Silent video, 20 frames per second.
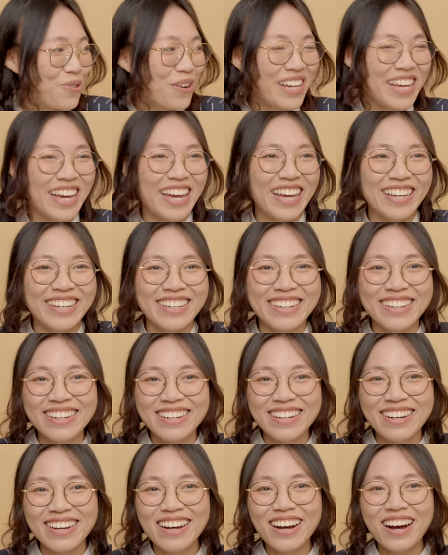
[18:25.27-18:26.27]
drinking
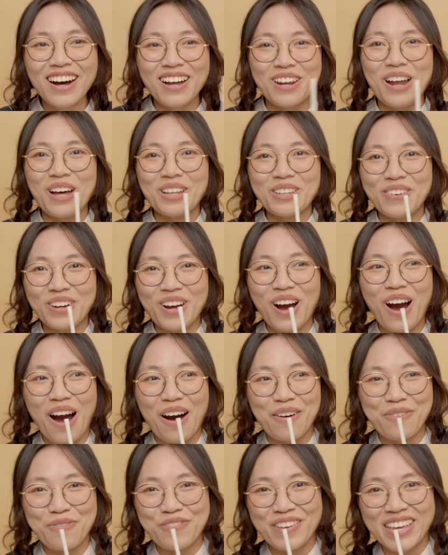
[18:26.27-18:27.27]
a lot of
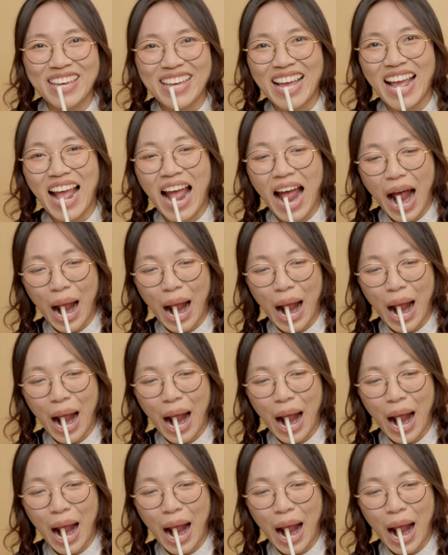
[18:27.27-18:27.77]
coffee.